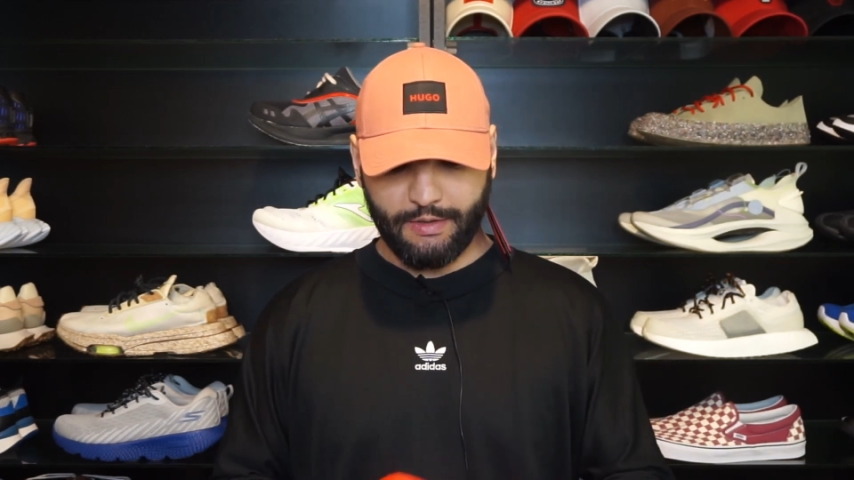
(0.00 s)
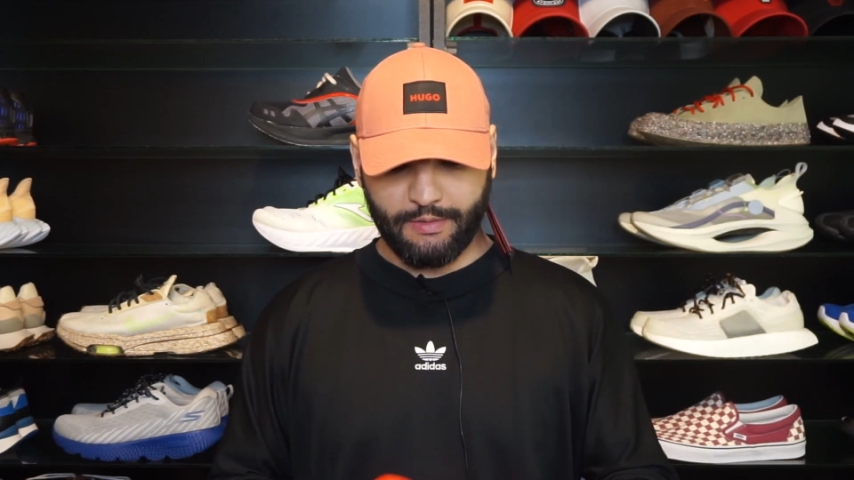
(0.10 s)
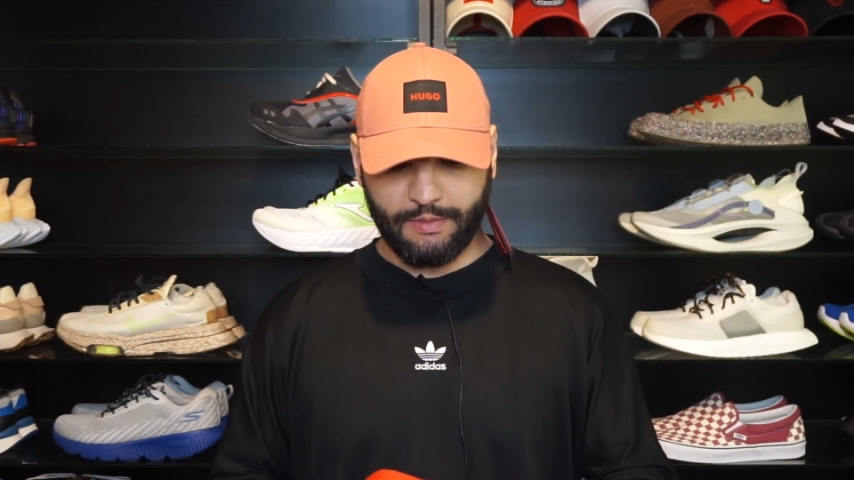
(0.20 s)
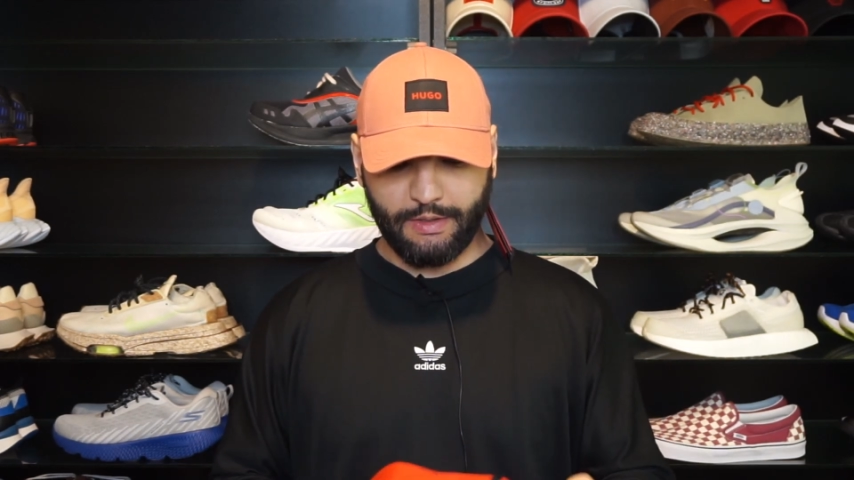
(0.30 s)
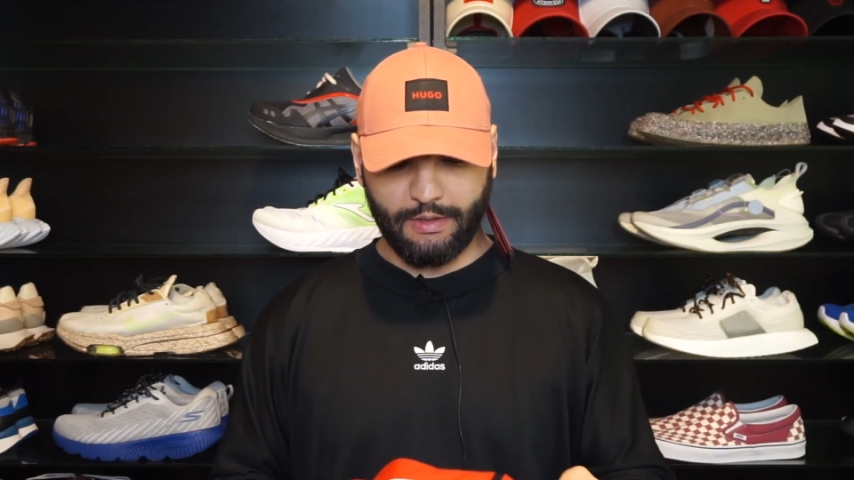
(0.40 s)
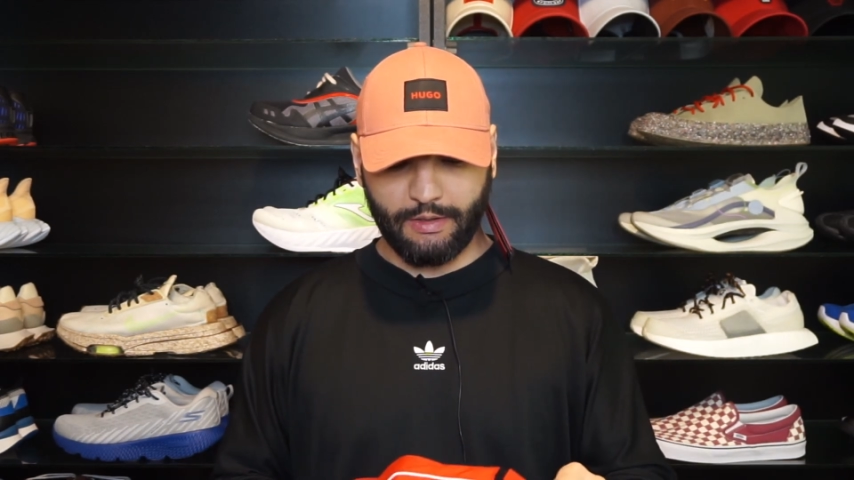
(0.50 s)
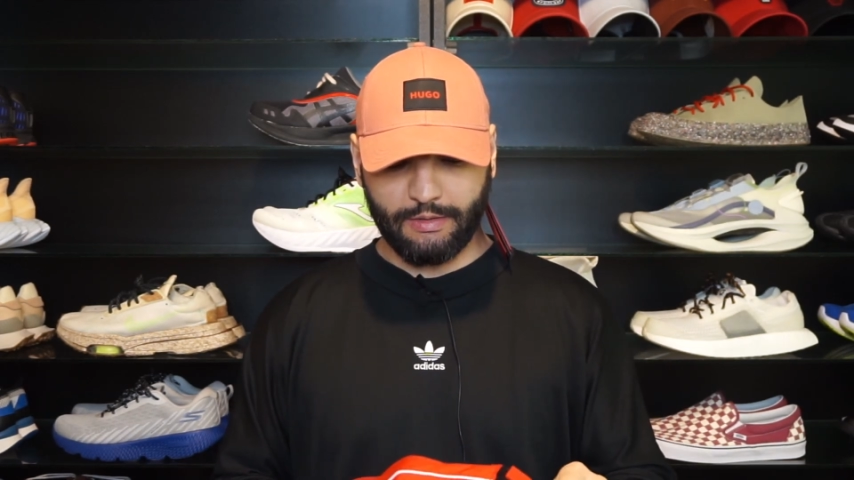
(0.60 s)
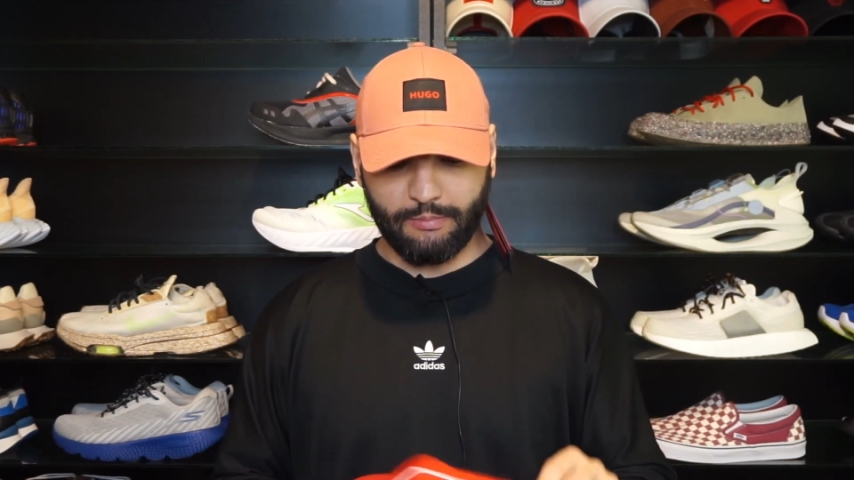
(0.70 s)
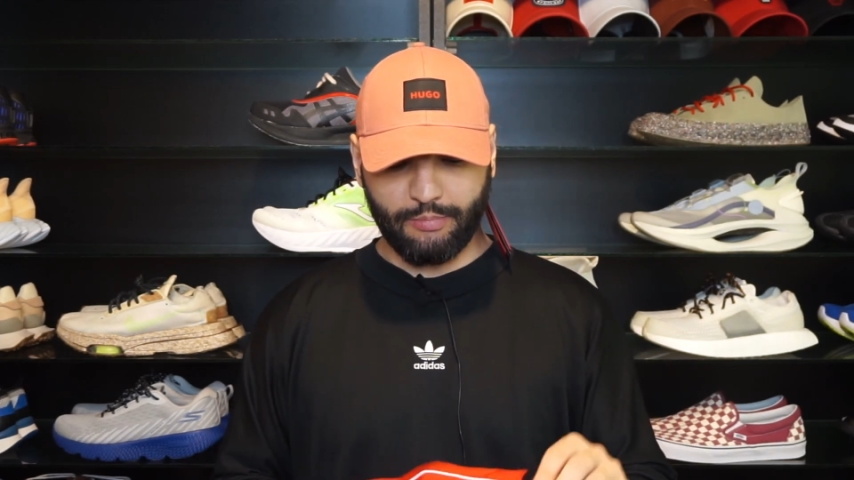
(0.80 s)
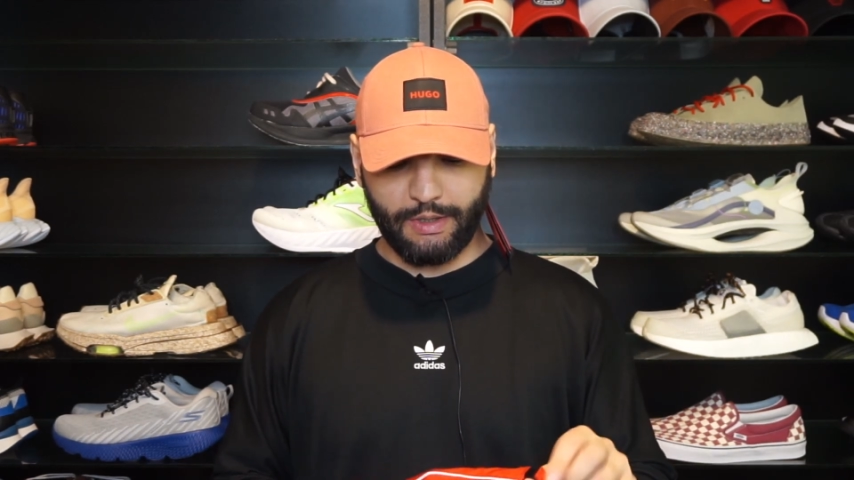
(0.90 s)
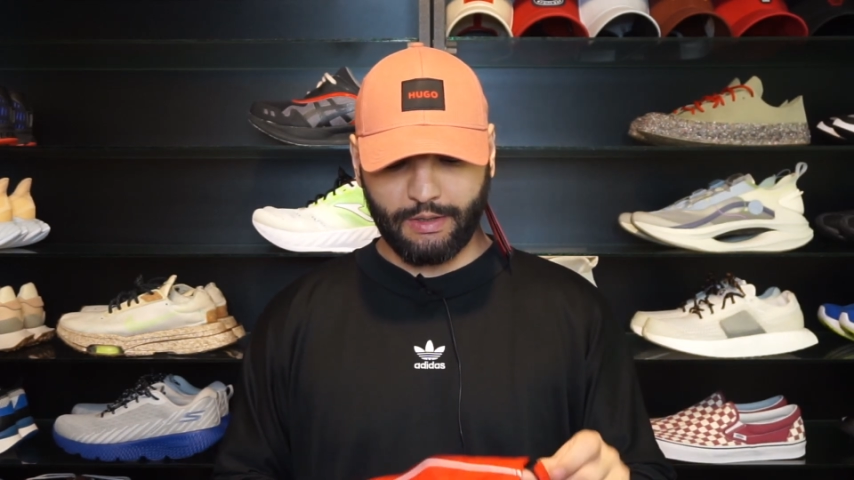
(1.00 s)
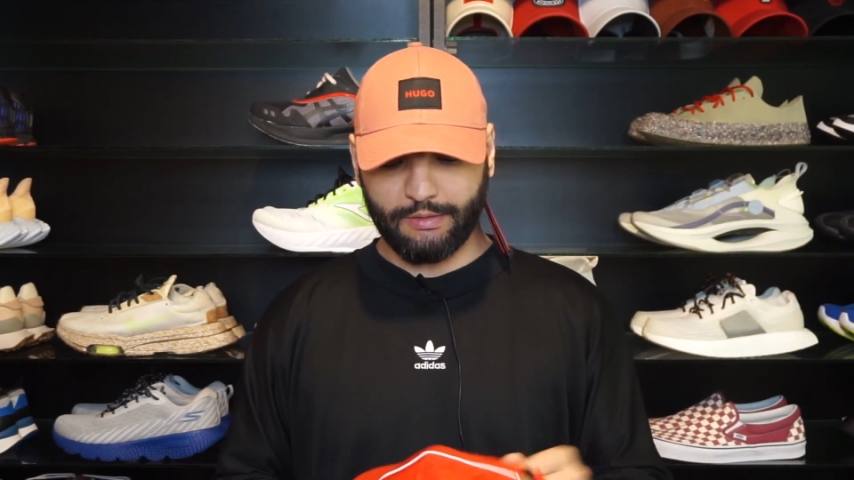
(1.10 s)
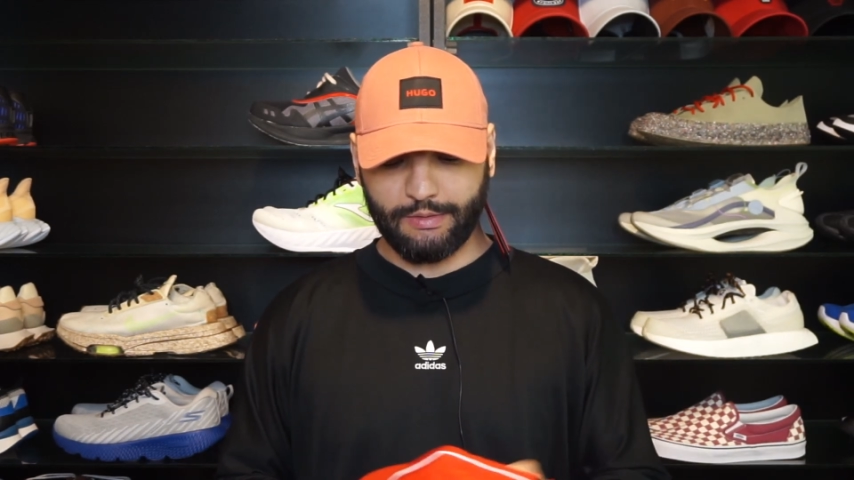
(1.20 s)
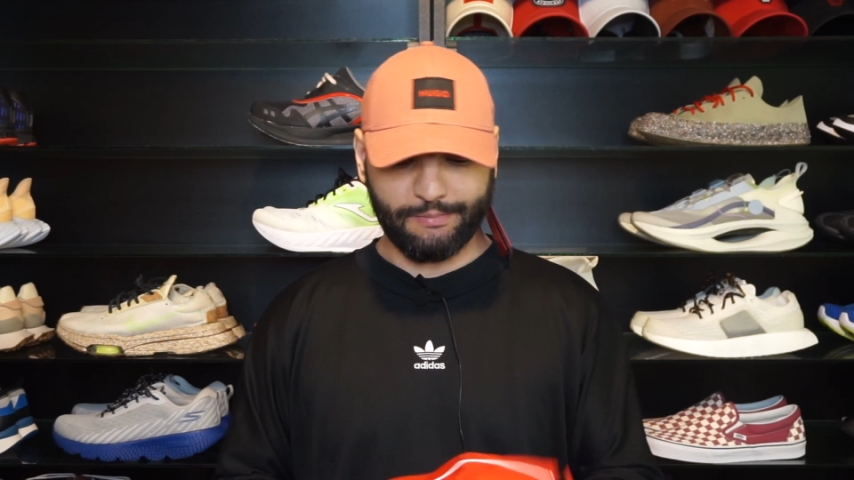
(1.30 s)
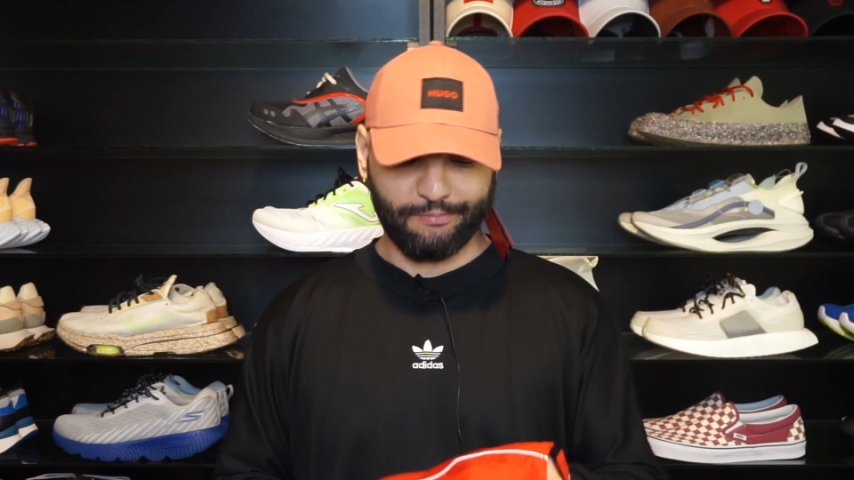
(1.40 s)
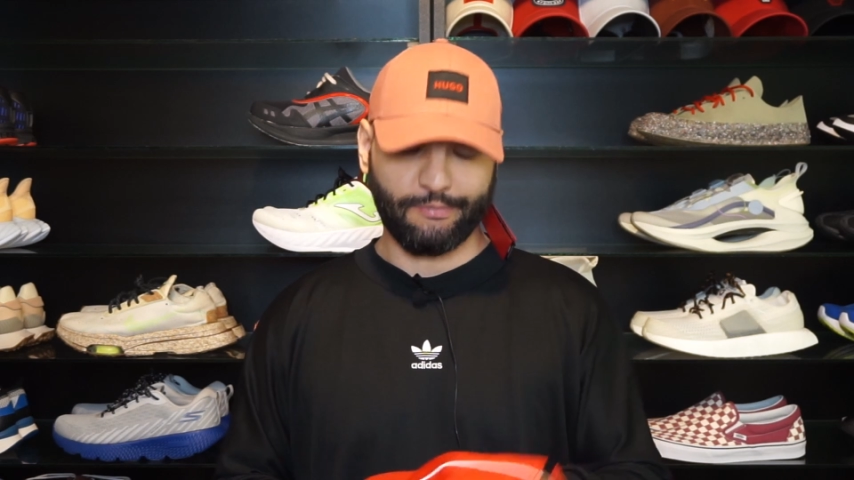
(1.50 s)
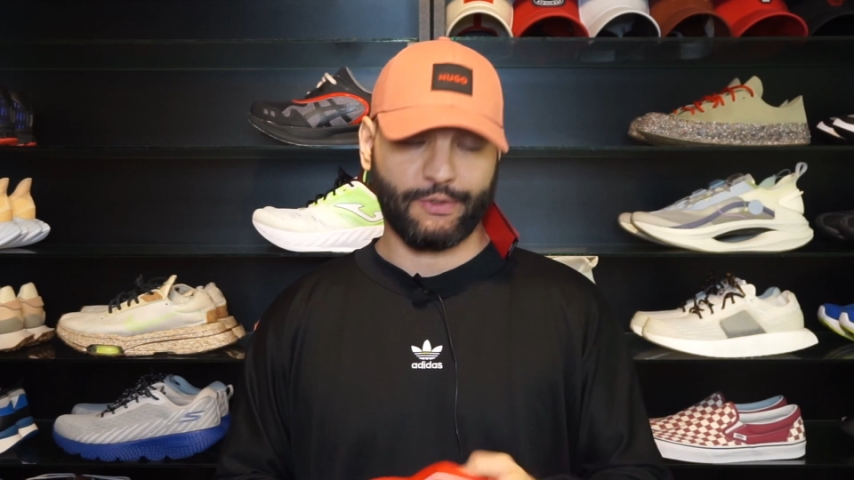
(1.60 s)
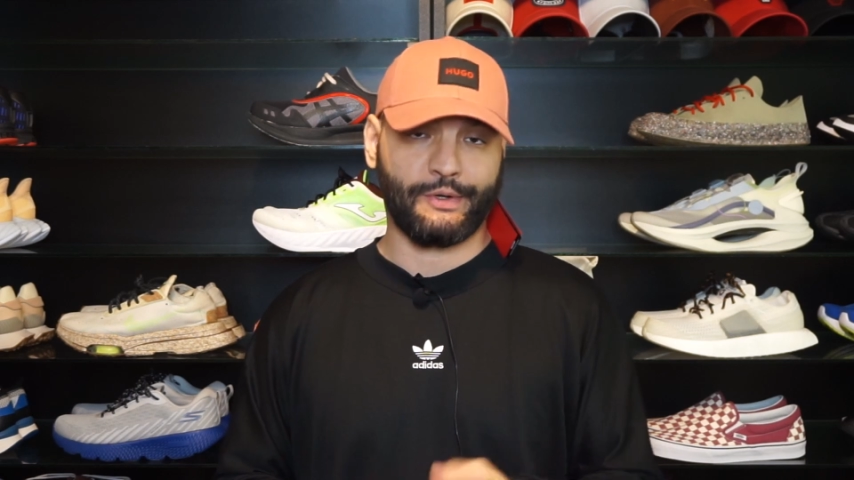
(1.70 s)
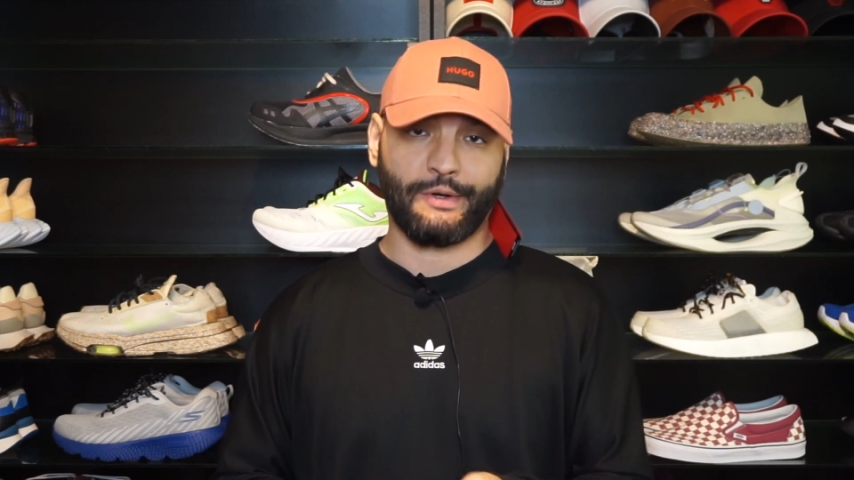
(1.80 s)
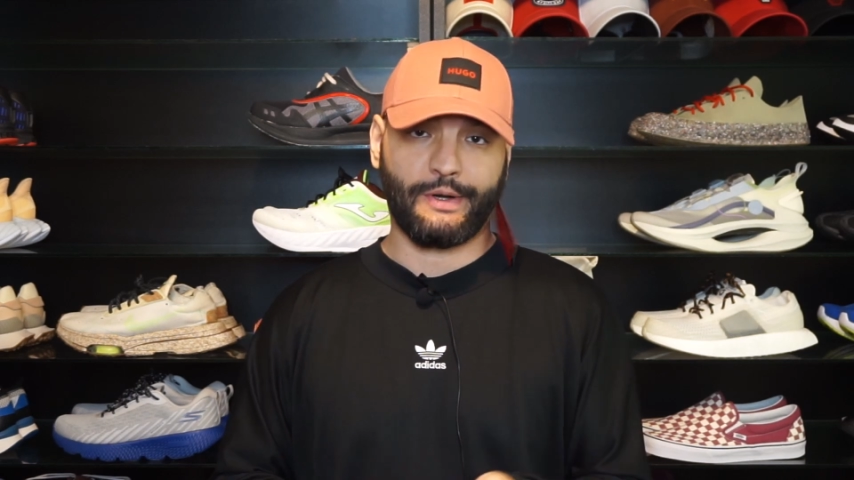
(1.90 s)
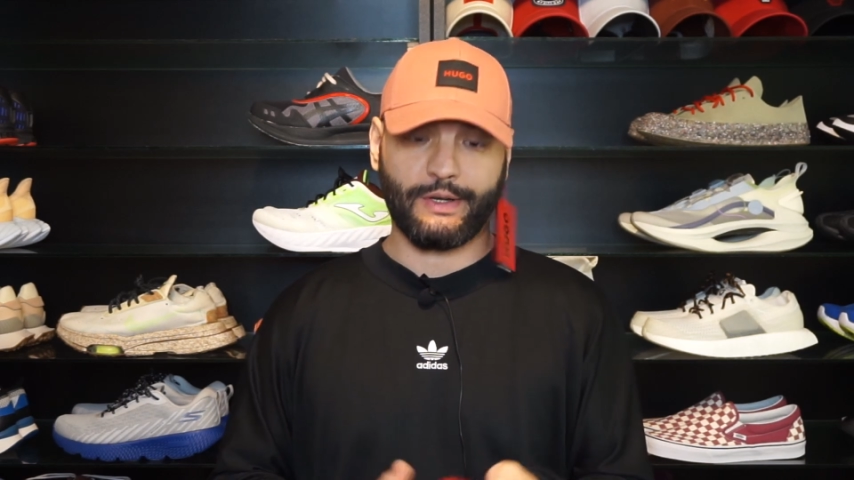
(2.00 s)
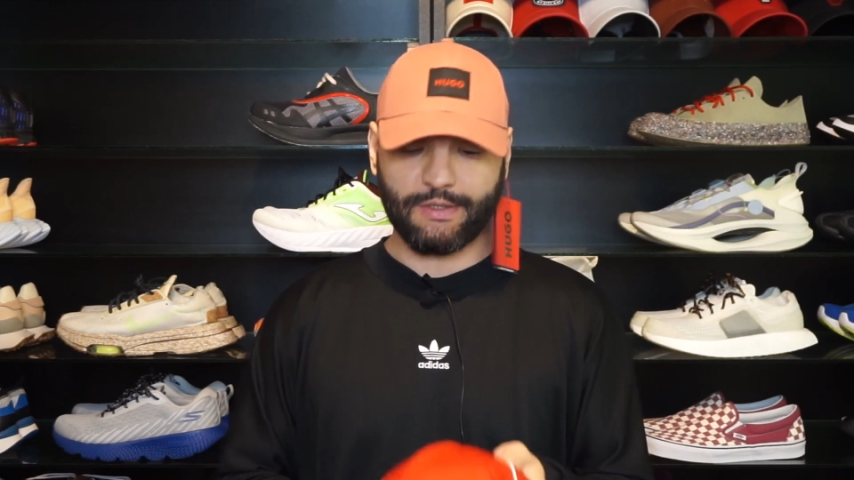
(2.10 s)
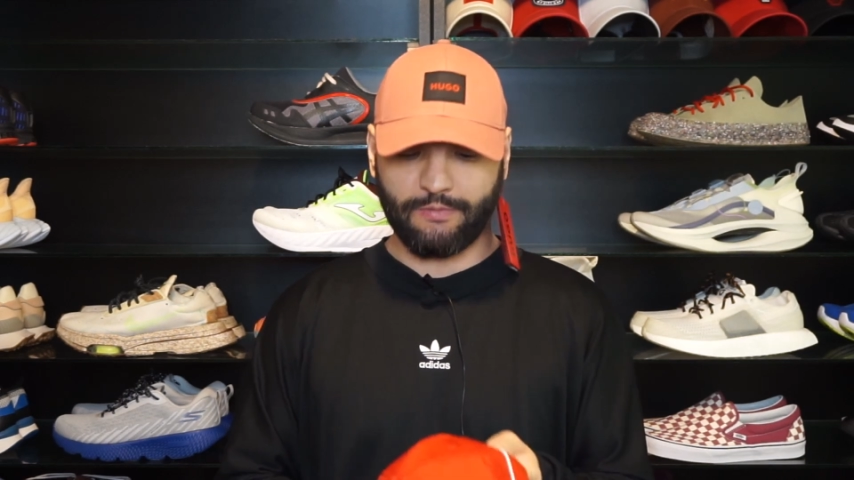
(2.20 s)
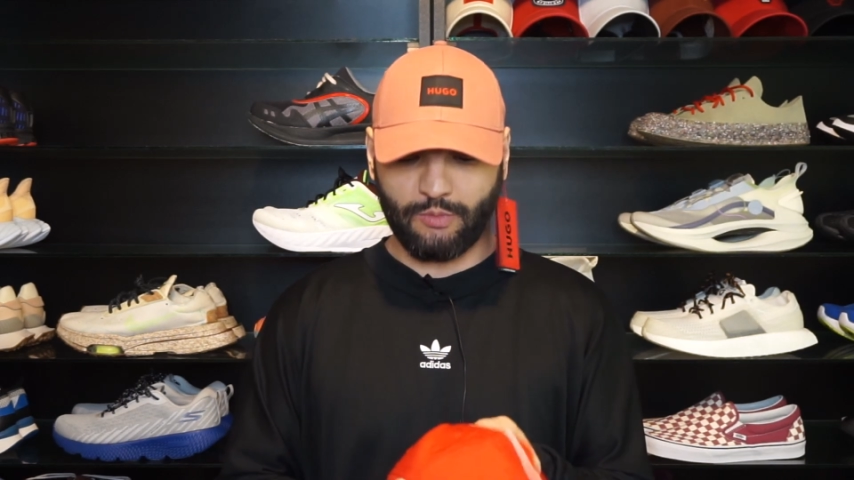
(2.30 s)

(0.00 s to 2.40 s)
I really like the brand, the cars of